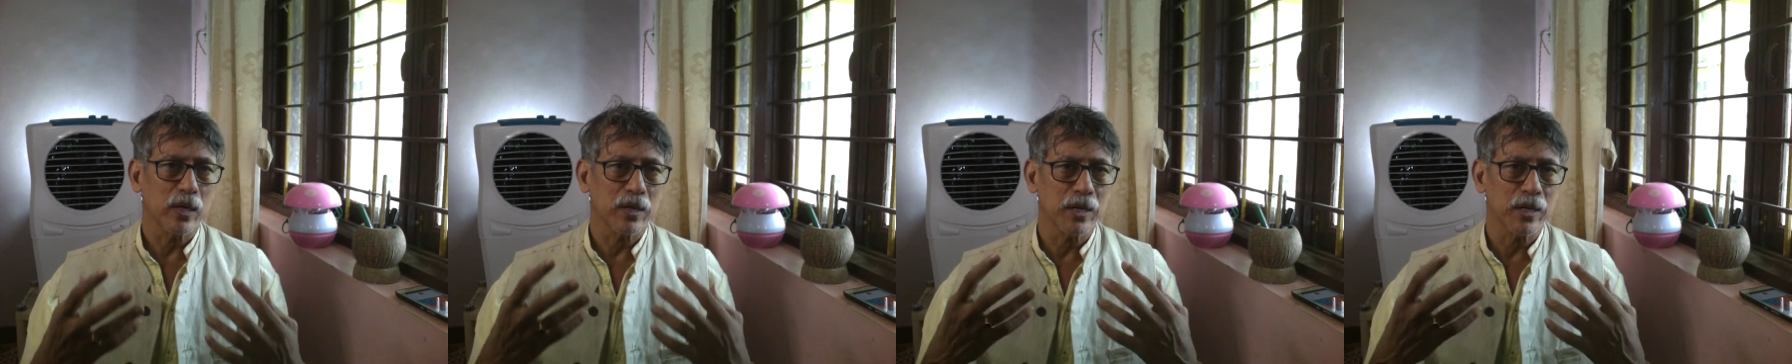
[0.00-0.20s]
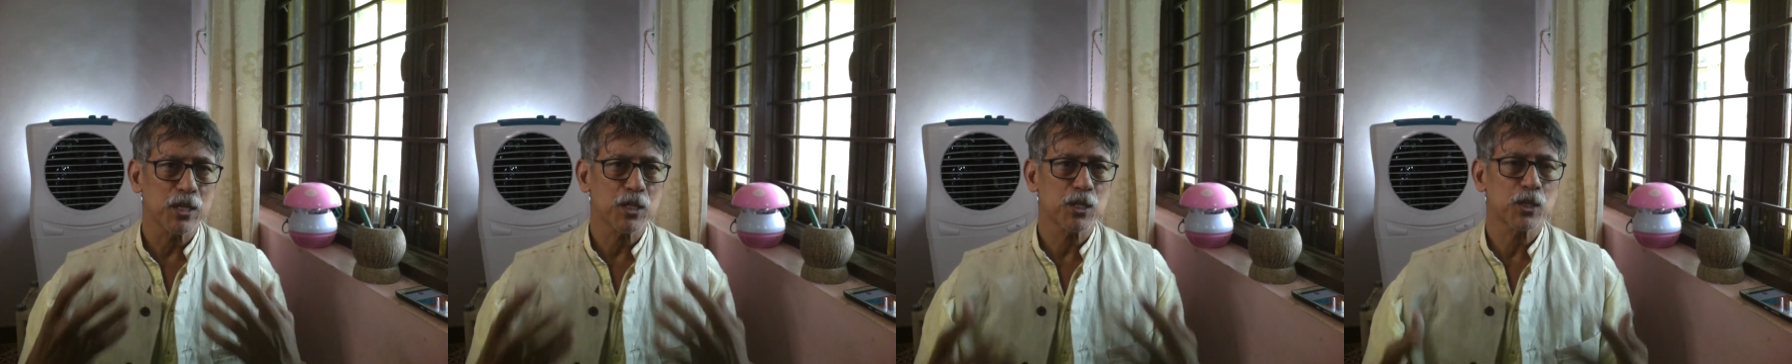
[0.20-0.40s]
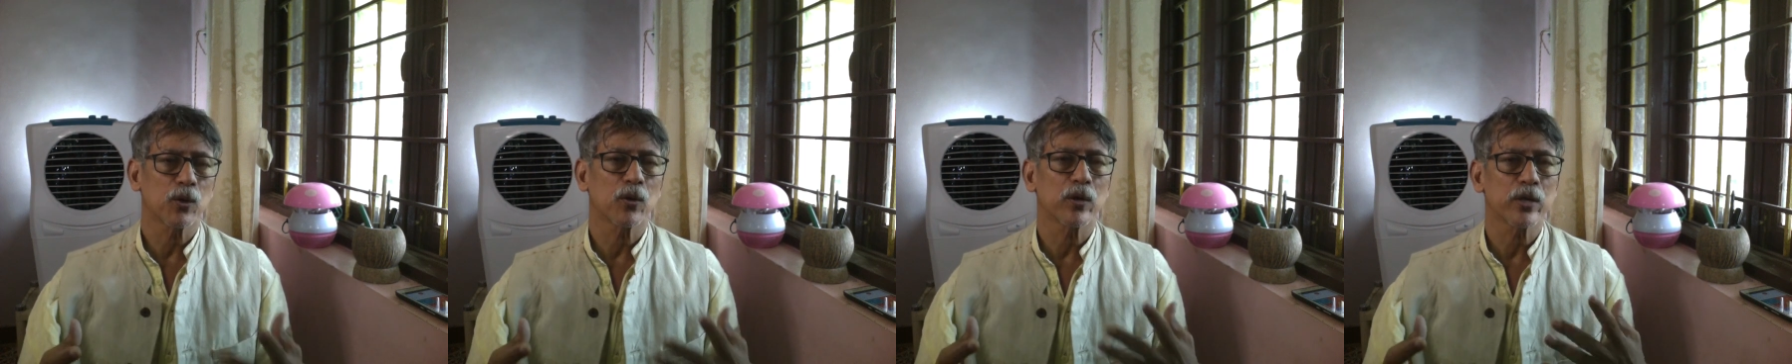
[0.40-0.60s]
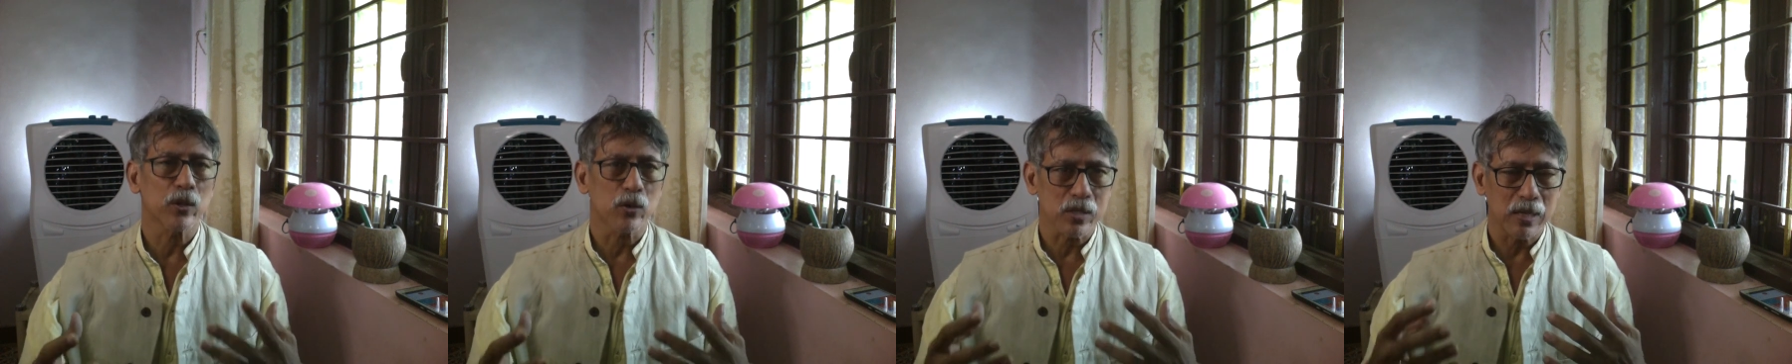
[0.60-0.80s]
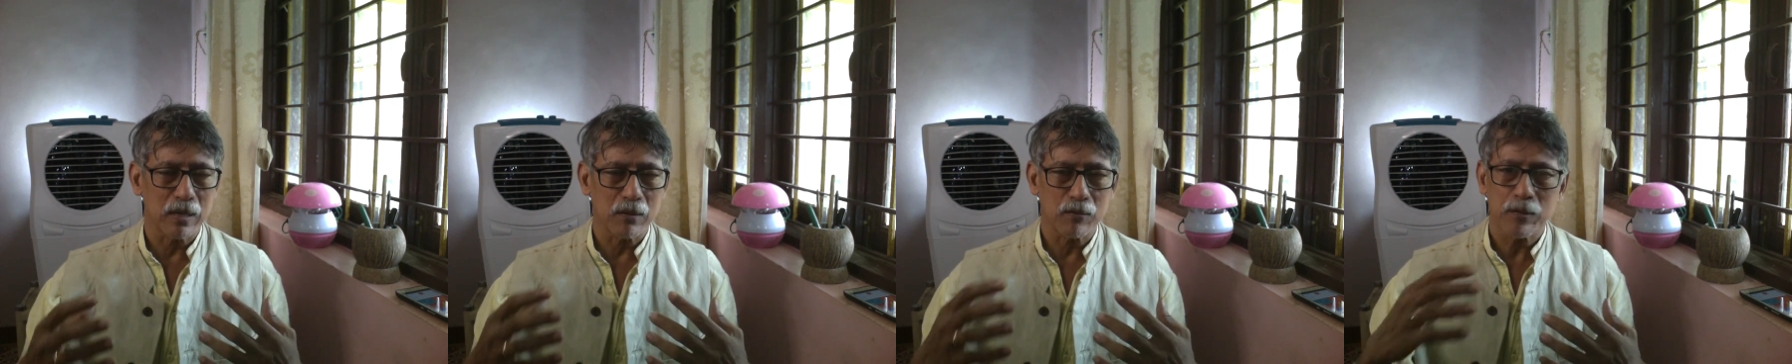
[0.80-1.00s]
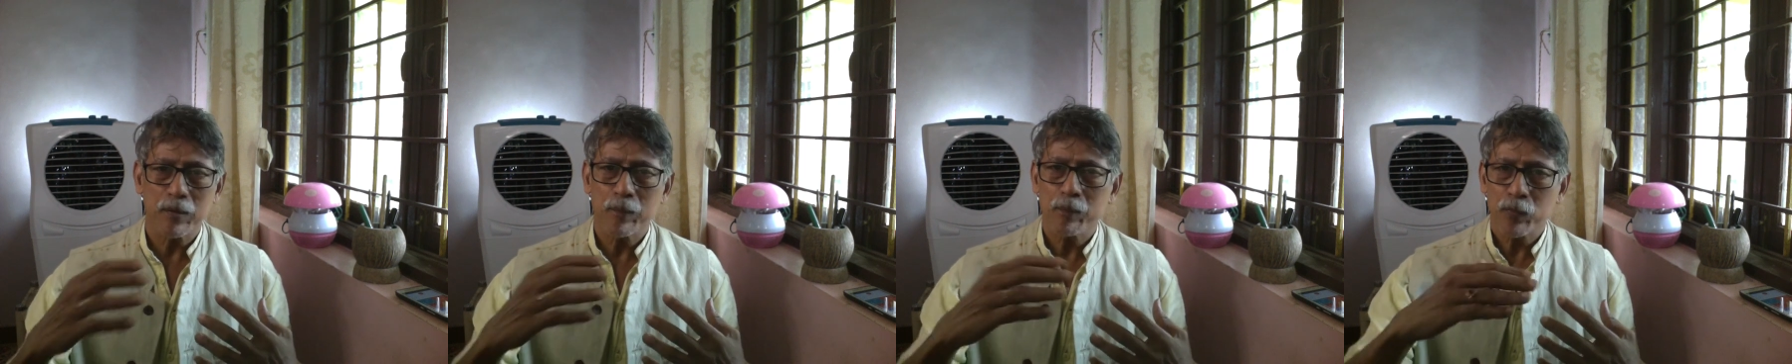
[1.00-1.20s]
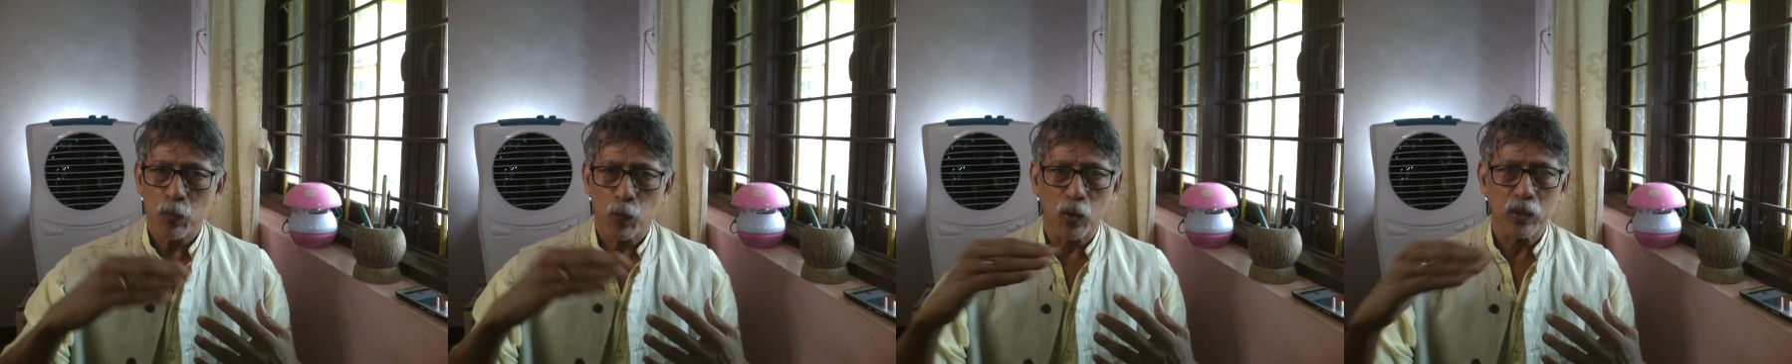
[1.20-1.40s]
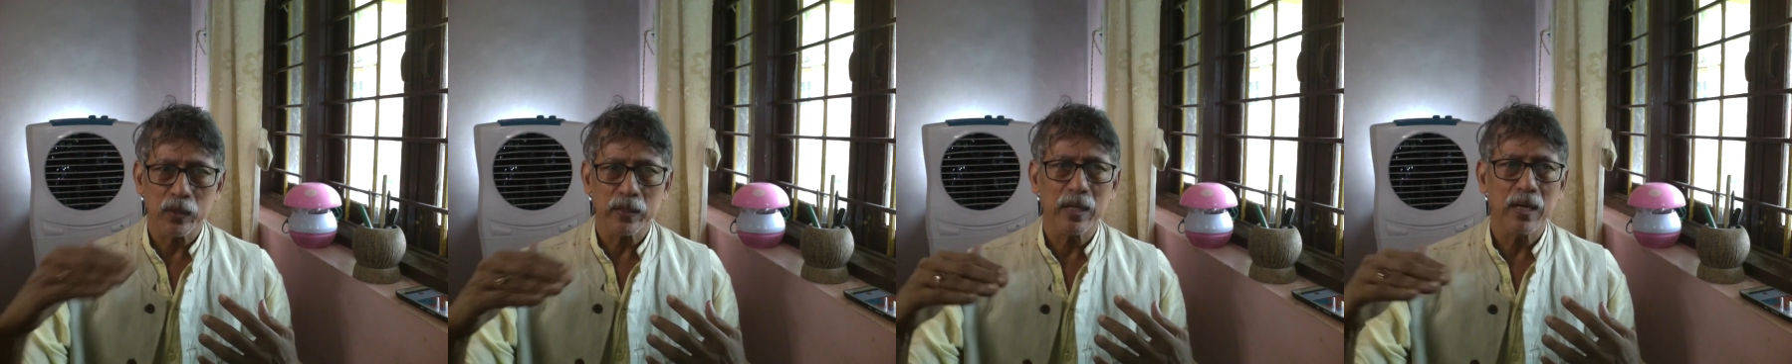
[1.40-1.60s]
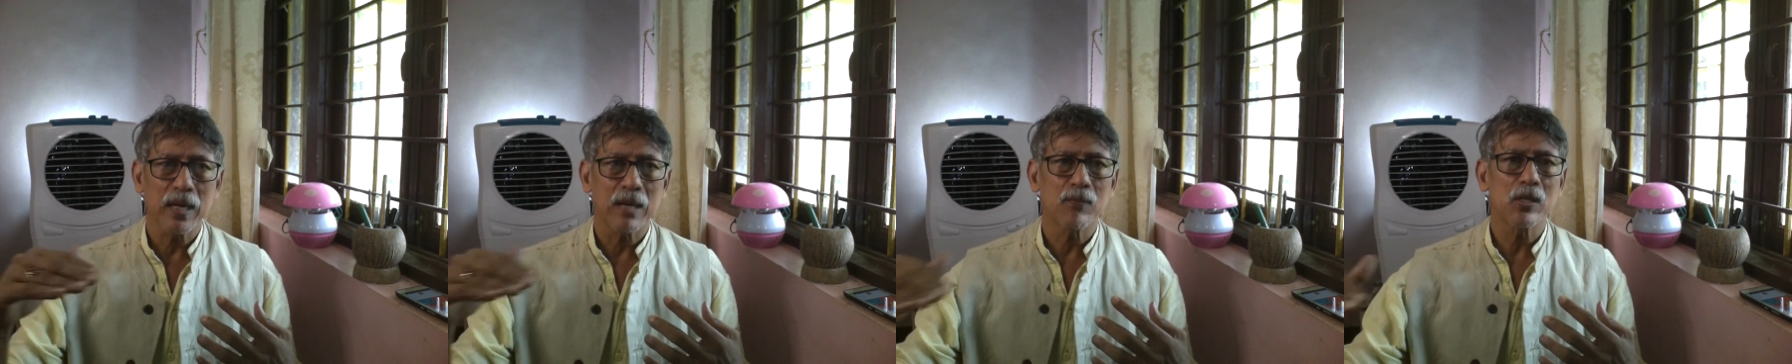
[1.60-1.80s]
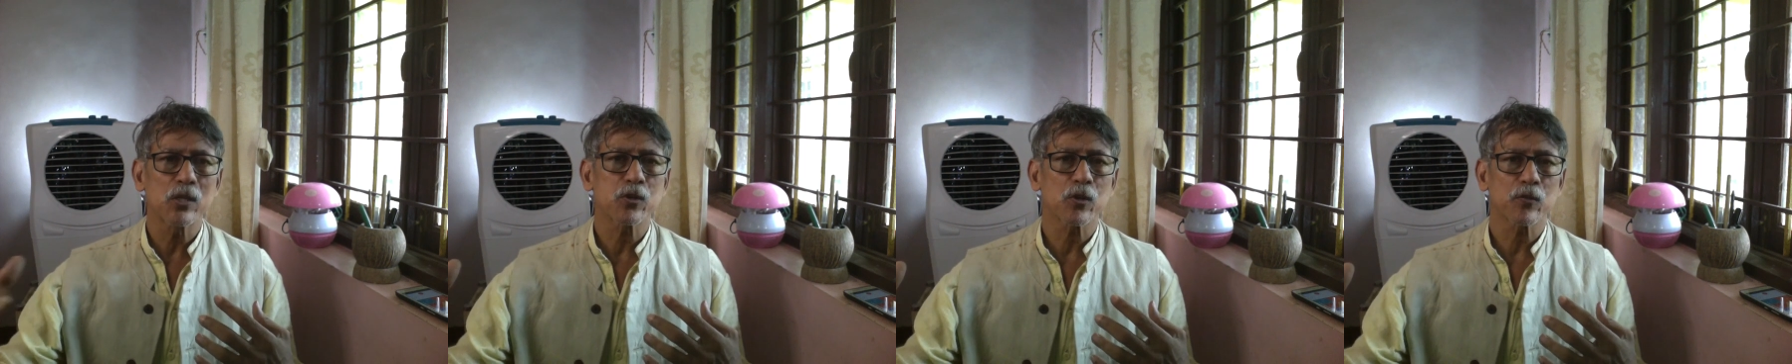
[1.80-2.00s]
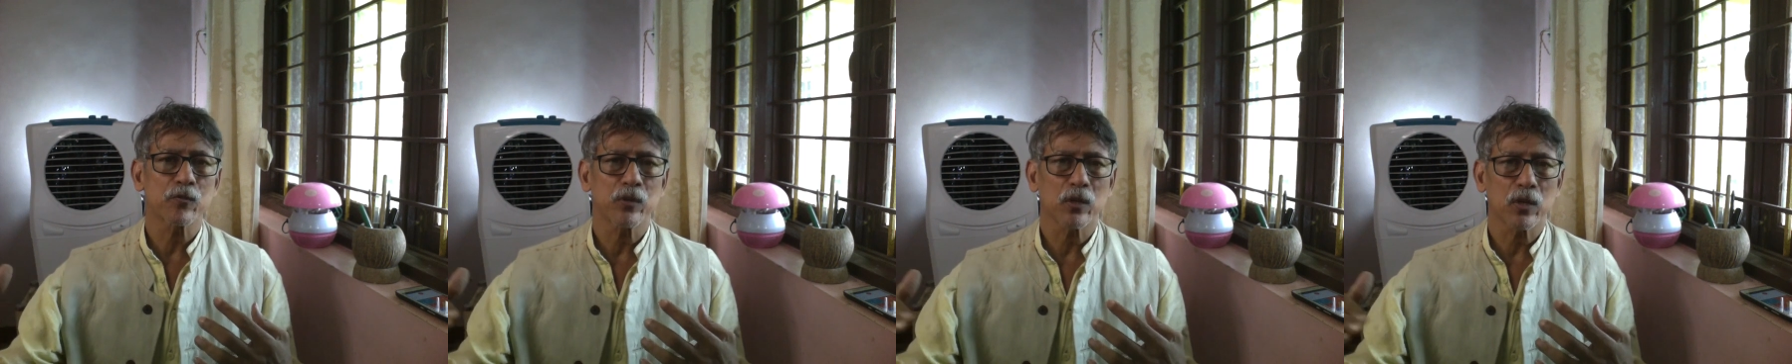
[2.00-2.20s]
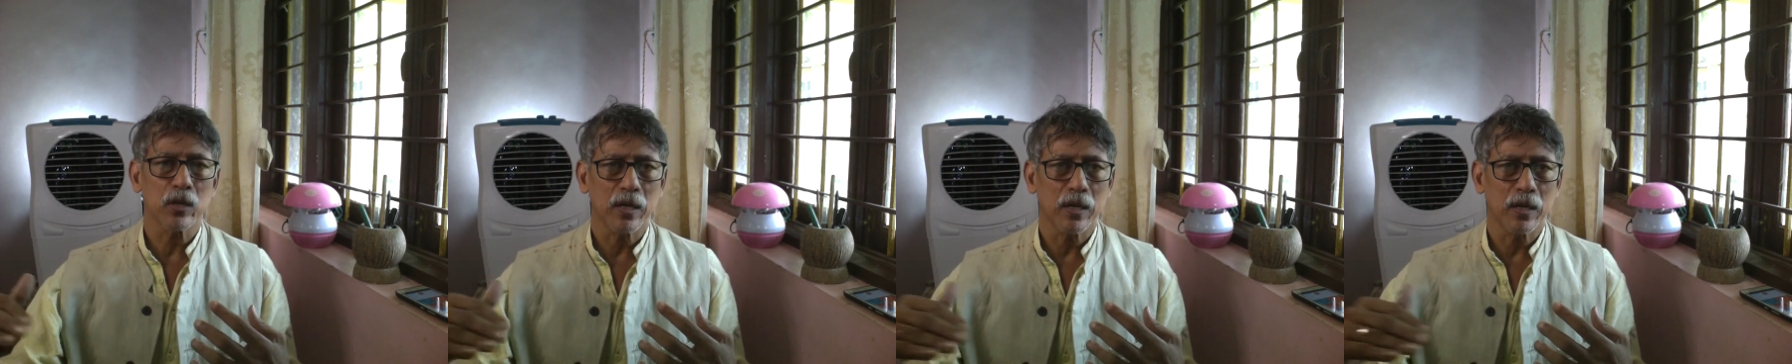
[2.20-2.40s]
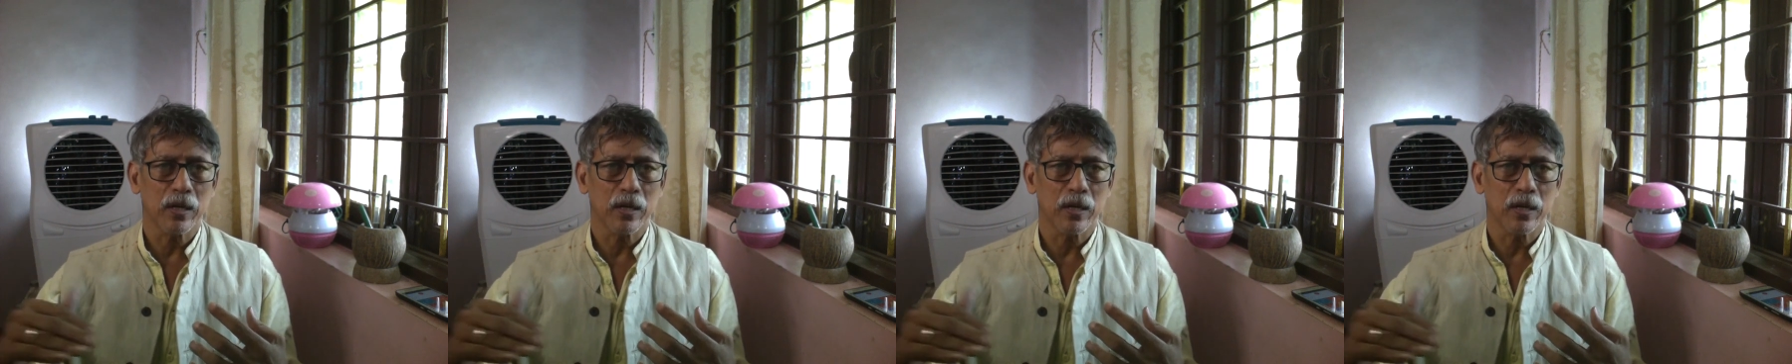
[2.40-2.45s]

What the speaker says: reassure yourself what the levels of your